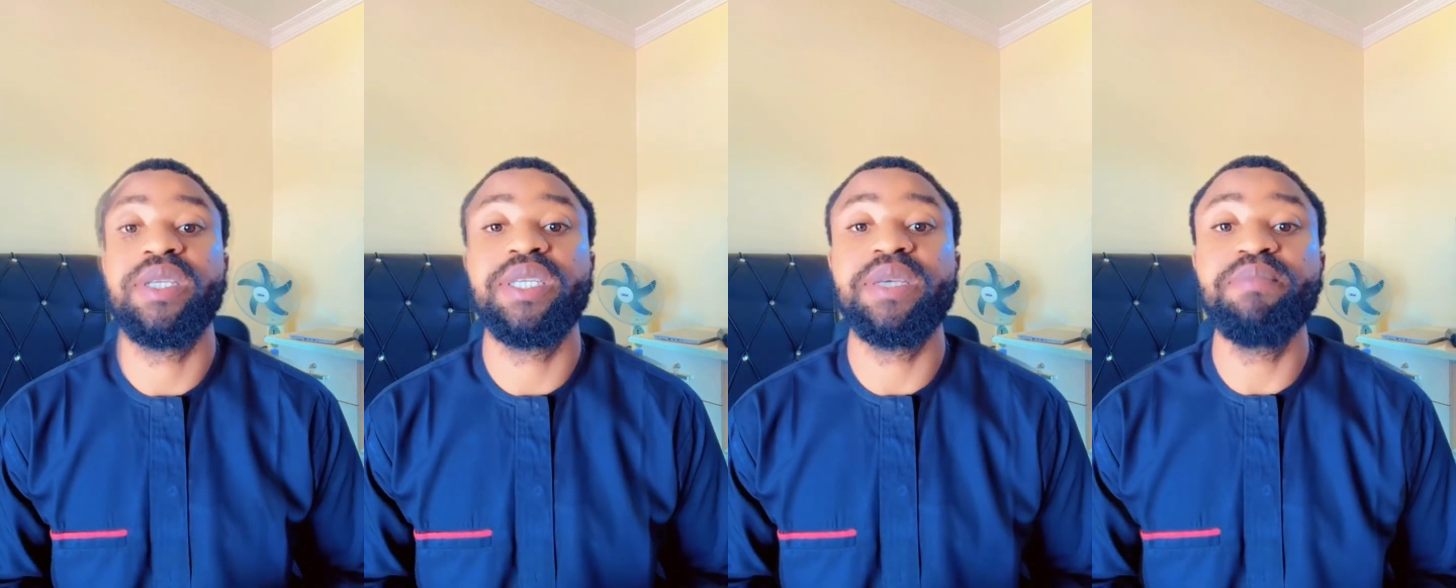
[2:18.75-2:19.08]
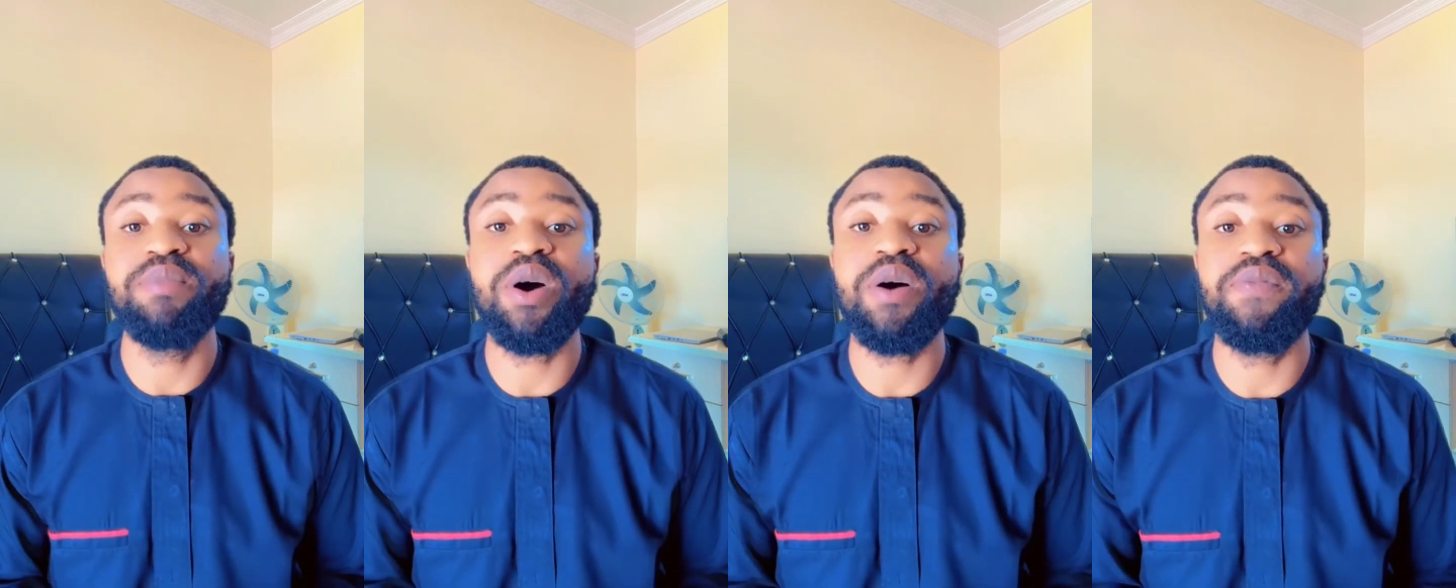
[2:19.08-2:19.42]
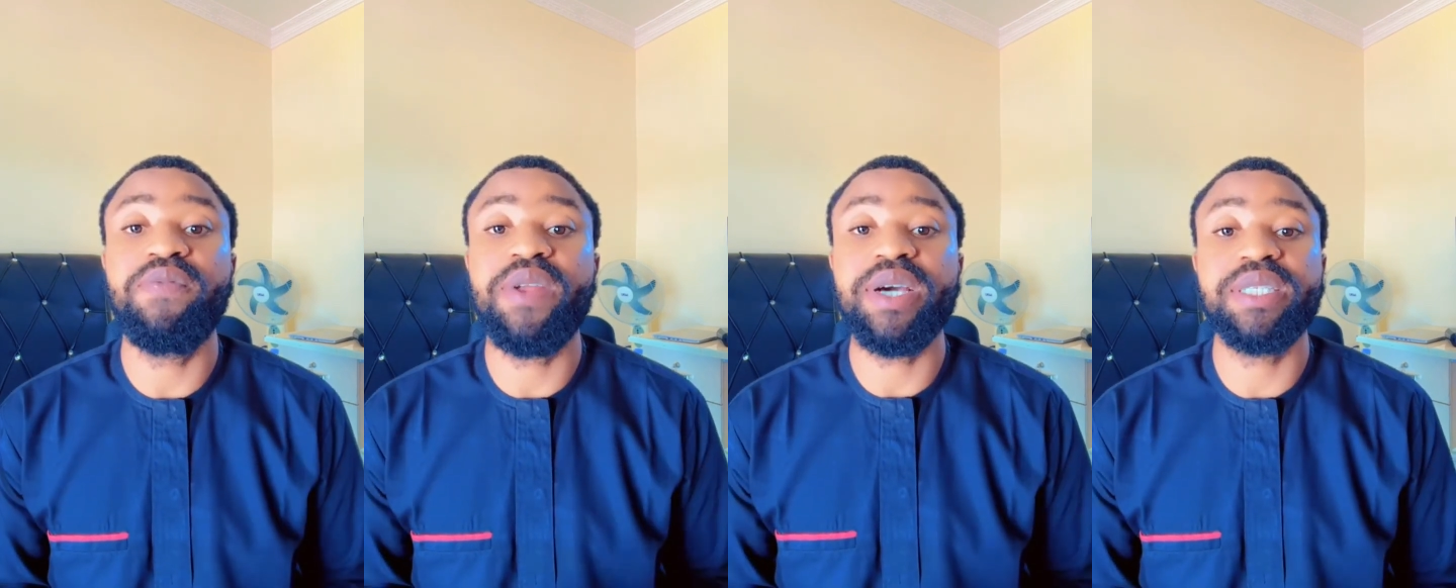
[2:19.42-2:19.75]
The
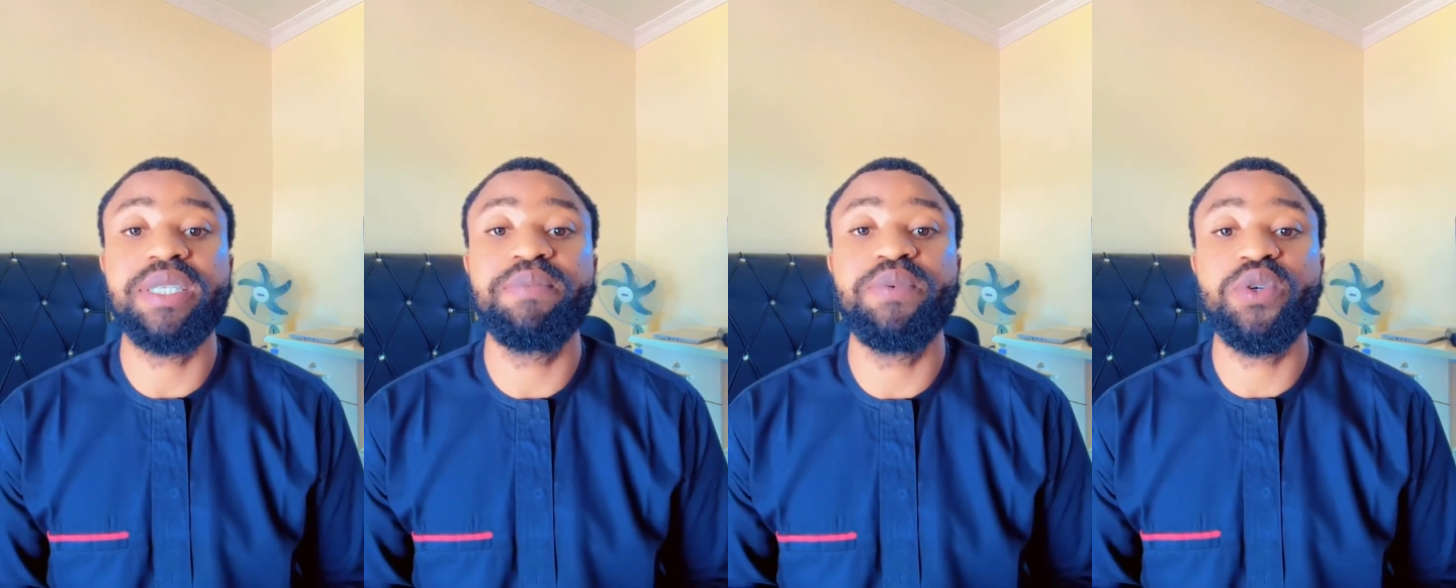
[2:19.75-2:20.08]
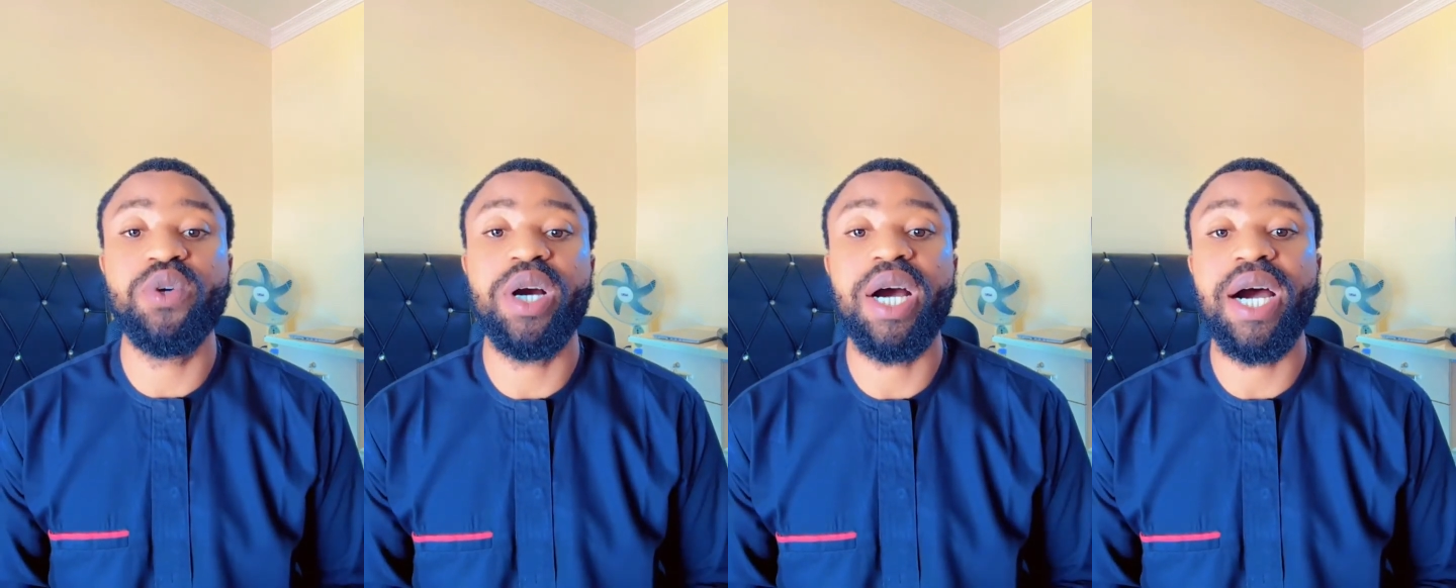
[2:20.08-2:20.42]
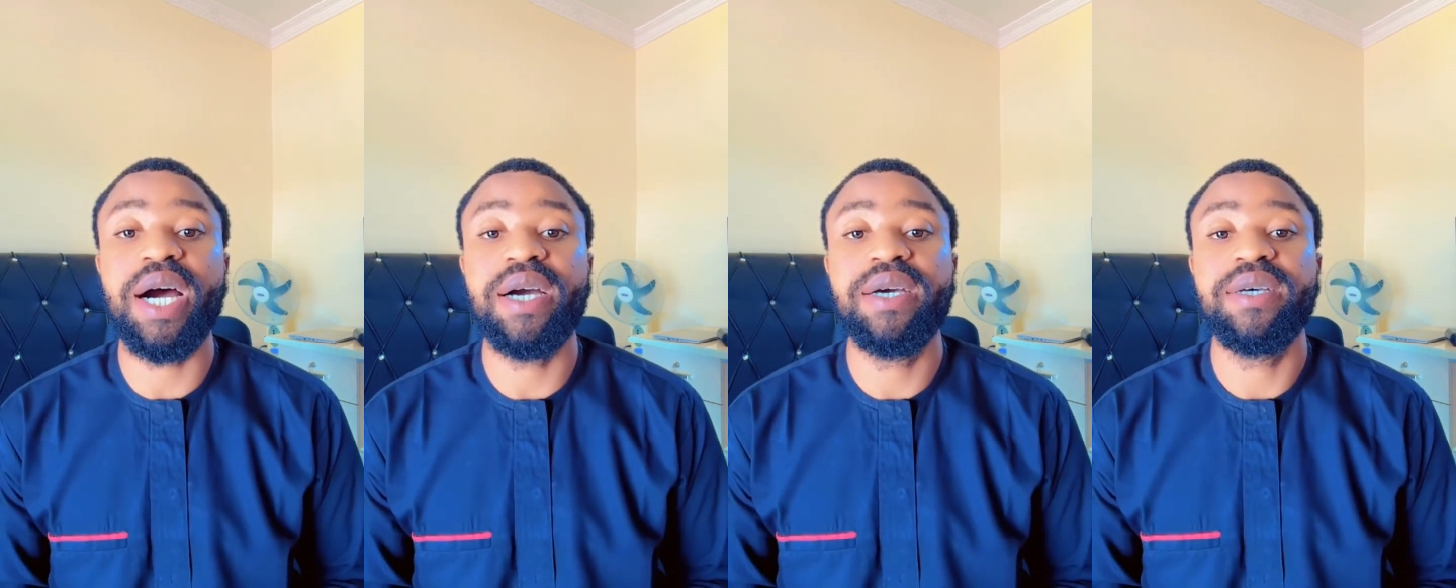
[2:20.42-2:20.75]
more flexible you
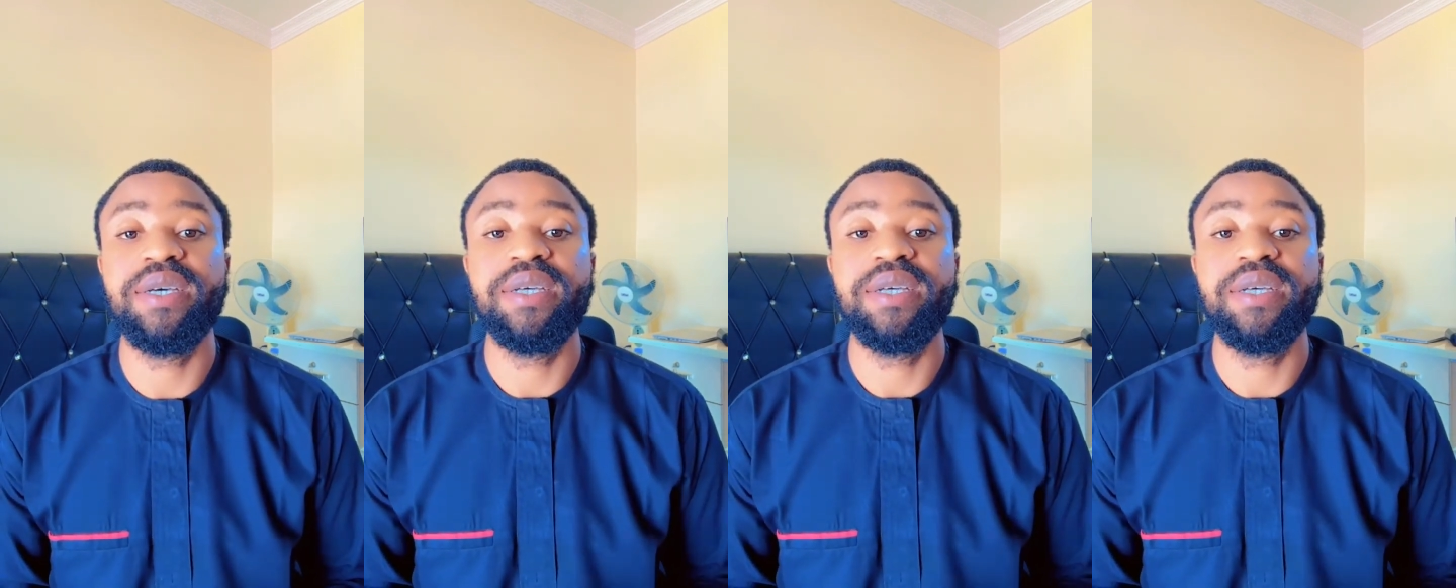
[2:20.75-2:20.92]
are,